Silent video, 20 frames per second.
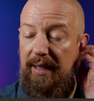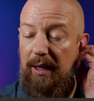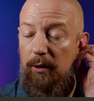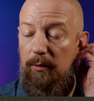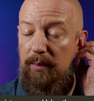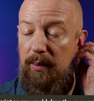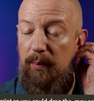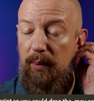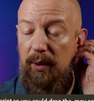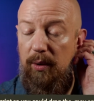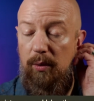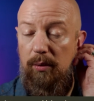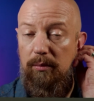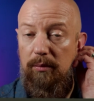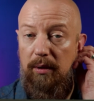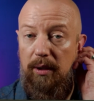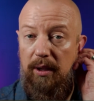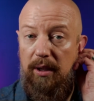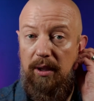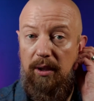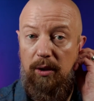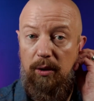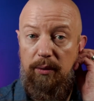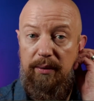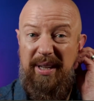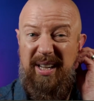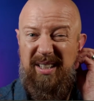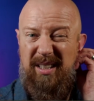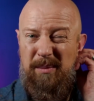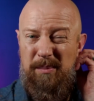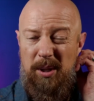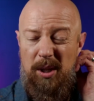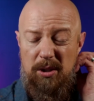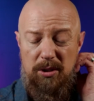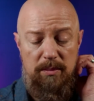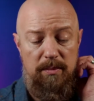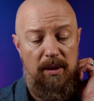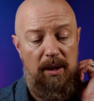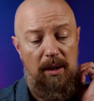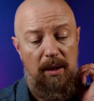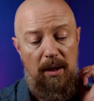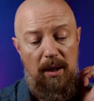that would be pretty cool. I could include that. That'd be awesome.